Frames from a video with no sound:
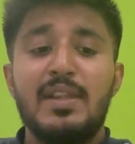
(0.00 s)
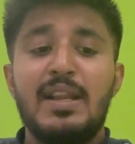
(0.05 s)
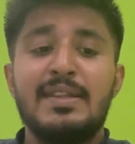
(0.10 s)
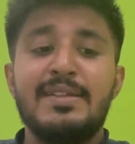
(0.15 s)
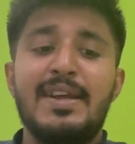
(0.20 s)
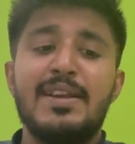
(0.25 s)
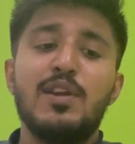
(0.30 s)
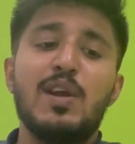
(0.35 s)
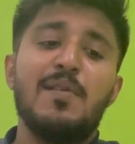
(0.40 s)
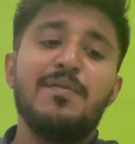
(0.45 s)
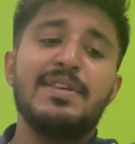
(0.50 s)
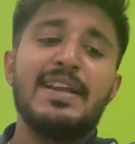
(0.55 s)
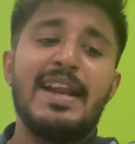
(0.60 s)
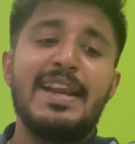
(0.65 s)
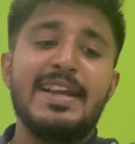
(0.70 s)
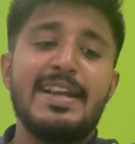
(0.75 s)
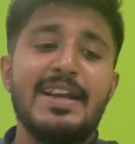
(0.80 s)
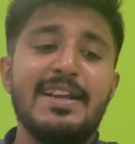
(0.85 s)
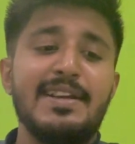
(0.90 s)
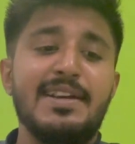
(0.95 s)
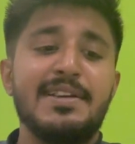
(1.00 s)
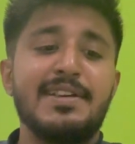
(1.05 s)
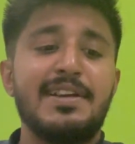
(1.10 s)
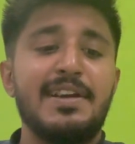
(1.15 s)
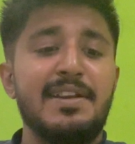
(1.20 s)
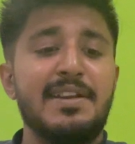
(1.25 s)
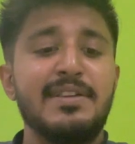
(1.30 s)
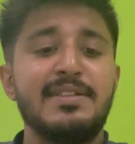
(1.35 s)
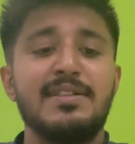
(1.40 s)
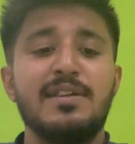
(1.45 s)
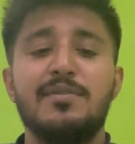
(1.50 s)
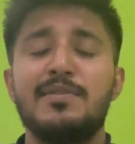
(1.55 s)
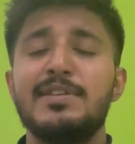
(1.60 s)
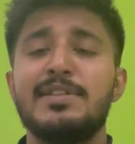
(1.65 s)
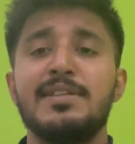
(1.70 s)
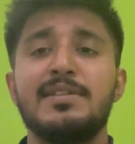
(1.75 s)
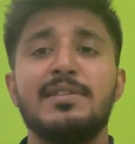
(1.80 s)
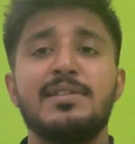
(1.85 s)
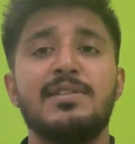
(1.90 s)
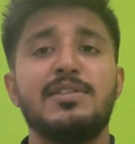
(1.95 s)
Then you have dedicated career
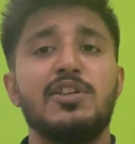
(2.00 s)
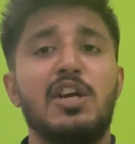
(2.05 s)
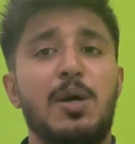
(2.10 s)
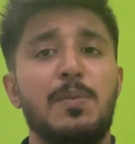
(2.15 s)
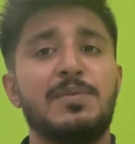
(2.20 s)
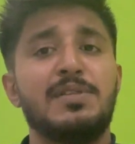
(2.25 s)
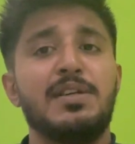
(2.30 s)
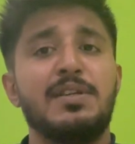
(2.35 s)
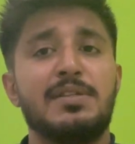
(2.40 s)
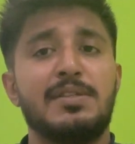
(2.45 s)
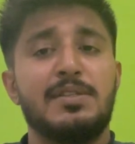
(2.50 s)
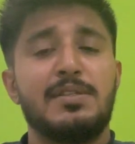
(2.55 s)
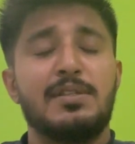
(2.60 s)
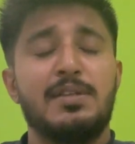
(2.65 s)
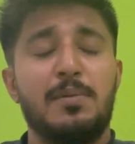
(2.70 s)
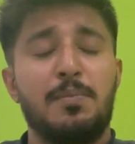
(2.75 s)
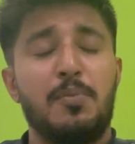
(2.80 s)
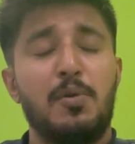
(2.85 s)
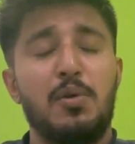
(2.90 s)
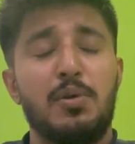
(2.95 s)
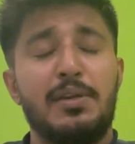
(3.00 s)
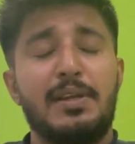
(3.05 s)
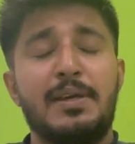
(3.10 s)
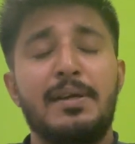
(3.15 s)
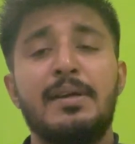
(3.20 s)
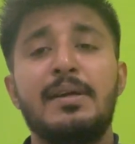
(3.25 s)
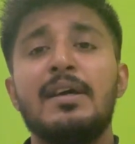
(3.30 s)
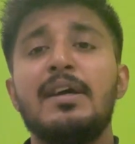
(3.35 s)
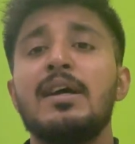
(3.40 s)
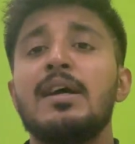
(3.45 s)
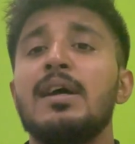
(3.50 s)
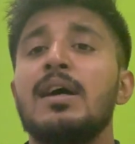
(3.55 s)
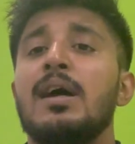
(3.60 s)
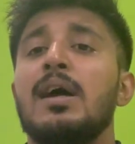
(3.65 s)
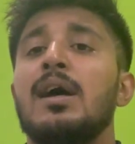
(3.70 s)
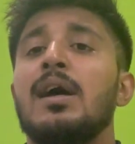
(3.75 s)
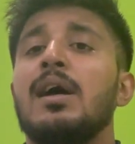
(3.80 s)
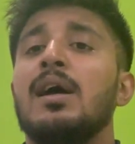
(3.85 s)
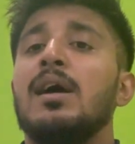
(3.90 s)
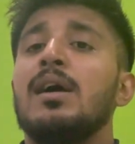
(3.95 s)
services and job search support.
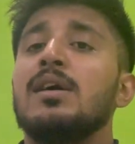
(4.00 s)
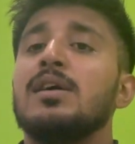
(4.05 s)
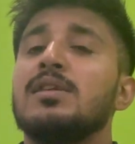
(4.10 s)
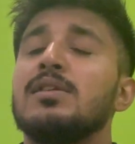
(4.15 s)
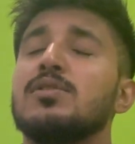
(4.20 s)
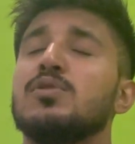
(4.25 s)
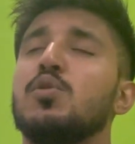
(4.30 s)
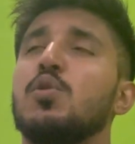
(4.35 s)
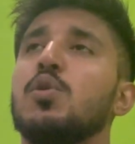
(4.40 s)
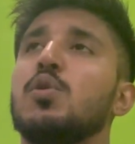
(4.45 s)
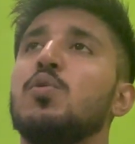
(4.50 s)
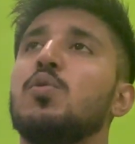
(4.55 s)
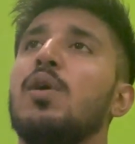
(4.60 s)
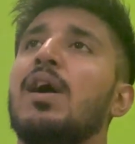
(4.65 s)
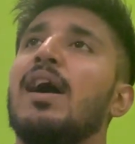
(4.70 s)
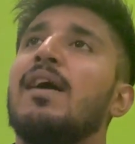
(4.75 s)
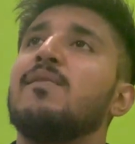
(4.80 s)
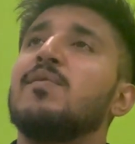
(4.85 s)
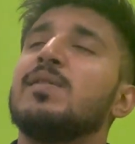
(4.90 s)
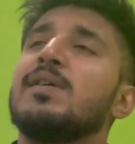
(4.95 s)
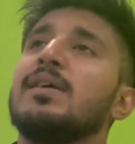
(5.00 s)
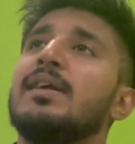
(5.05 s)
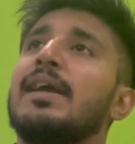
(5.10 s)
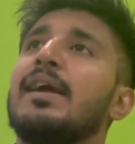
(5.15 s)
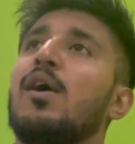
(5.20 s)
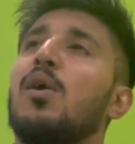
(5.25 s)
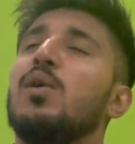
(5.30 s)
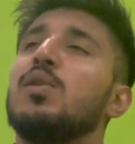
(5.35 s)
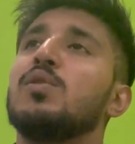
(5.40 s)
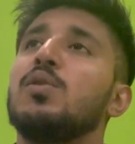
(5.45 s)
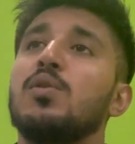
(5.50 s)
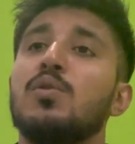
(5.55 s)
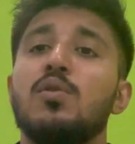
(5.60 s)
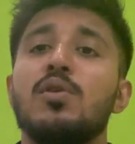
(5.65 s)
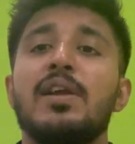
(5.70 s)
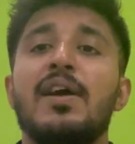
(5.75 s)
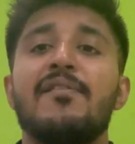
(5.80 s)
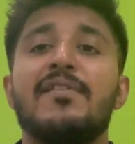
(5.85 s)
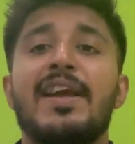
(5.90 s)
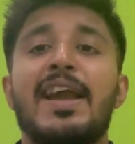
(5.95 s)
So you have, although you
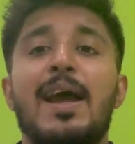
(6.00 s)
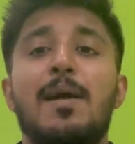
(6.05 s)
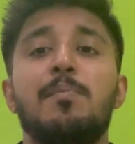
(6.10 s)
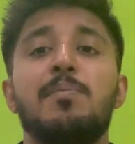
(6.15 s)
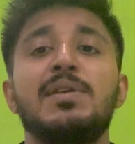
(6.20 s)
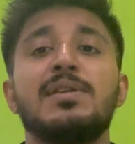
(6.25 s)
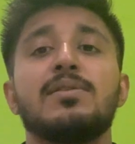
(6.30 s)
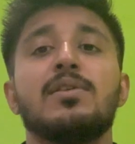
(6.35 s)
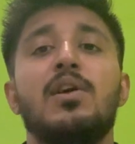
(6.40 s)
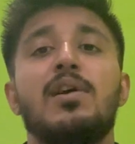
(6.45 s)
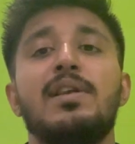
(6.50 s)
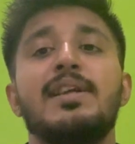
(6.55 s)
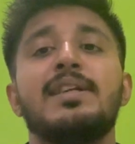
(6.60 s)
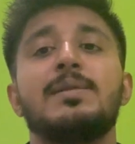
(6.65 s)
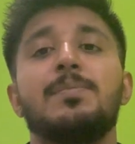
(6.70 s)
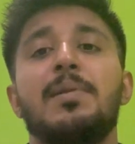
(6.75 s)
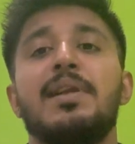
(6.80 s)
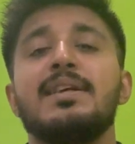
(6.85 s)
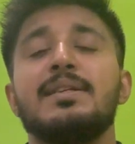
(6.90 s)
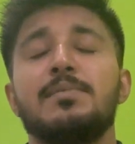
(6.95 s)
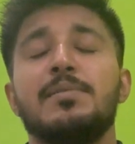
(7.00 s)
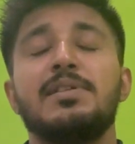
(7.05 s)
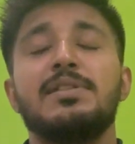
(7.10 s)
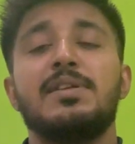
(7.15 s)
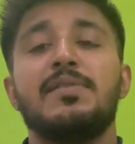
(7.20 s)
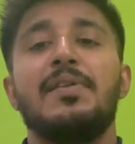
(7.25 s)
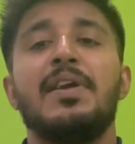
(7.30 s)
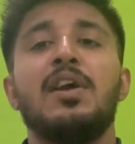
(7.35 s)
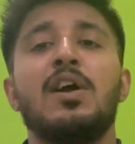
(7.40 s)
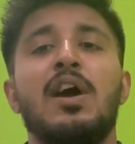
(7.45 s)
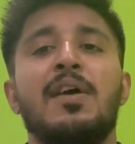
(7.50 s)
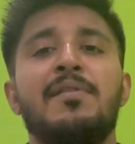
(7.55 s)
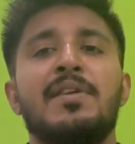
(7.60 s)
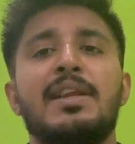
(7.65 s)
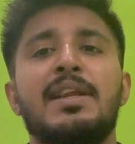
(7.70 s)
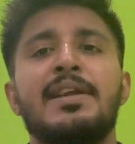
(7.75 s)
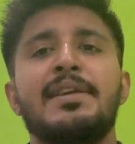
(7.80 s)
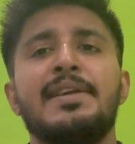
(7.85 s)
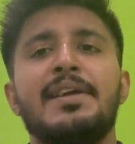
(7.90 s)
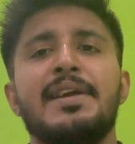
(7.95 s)
don't have campus college placements the way you have
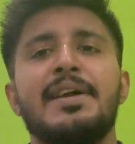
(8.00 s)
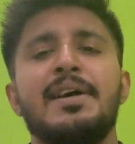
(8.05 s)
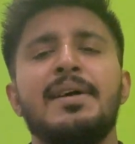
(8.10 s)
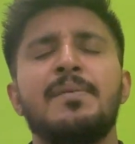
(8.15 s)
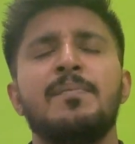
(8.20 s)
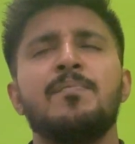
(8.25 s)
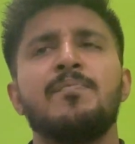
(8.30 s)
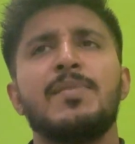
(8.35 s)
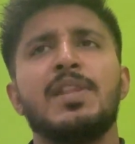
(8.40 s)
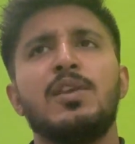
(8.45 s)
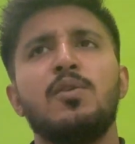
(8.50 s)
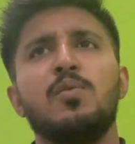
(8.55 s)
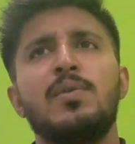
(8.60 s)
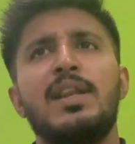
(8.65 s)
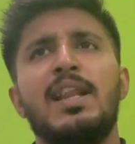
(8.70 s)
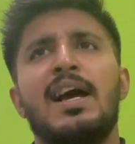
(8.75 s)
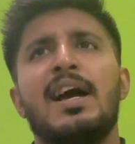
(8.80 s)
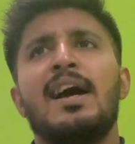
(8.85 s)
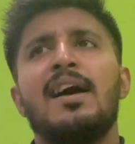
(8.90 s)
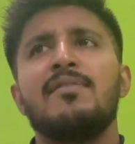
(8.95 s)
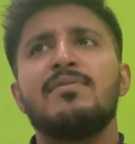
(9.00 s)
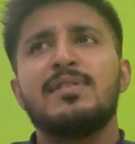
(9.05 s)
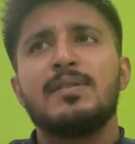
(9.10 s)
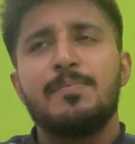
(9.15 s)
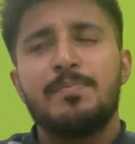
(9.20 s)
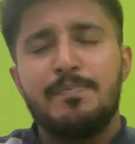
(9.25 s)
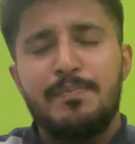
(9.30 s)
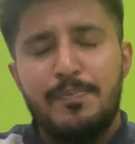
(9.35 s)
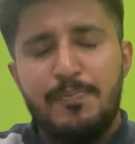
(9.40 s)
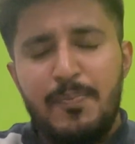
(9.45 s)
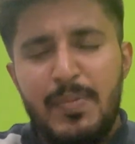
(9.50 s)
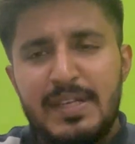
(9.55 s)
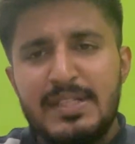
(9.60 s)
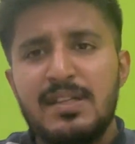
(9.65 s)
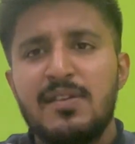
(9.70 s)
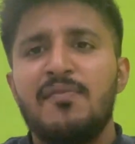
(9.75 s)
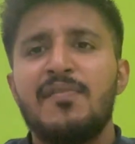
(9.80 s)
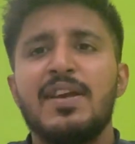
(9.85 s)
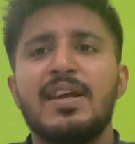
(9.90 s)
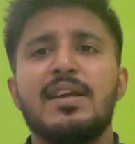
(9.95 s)
in India, you will have
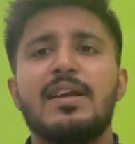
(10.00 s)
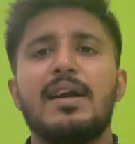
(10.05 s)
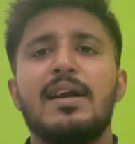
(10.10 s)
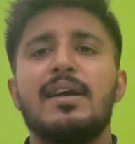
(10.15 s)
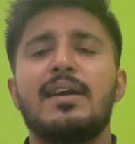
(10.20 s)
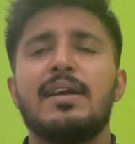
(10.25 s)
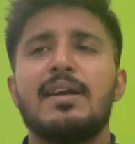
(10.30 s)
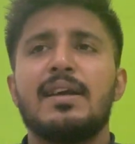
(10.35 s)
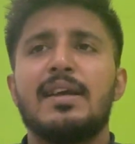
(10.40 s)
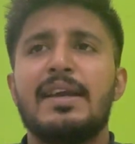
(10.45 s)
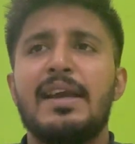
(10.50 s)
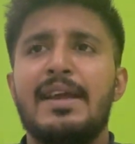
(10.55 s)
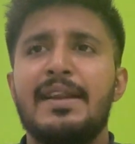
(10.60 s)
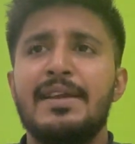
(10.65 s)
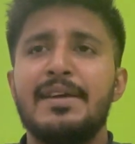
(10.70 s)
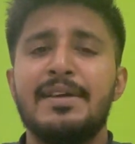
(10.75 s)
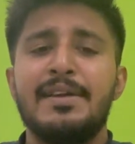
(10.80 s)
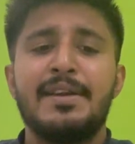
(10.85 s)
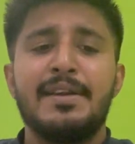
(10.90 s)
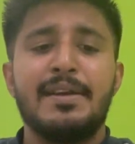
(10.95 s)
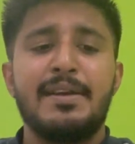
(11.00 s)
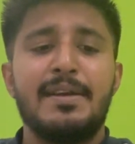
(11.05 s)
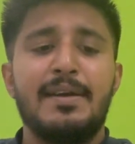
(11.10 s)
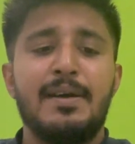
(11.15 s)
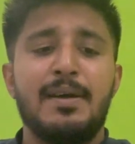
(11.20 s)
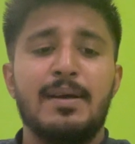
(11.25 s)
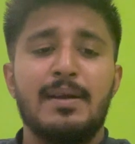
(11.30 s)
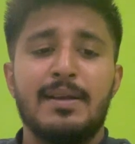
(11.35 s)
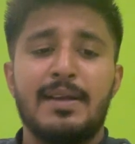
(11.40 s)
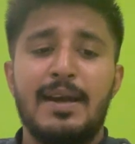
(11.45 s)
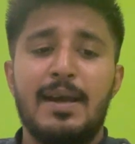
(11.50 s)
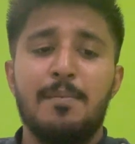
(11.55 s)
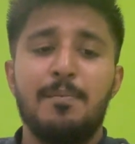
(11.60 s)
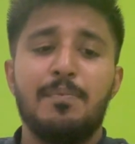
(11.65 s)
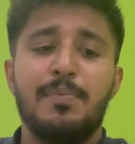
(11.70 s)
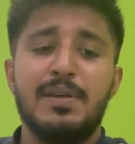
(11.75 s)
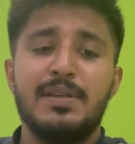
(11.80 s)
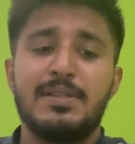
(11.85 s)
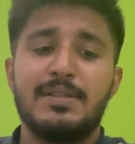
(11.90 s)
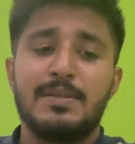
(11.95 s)
specific career uh,
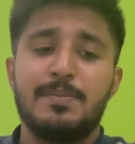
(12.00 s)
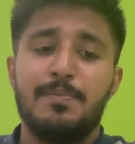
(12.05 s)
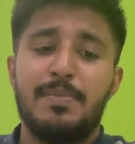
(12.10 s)
campus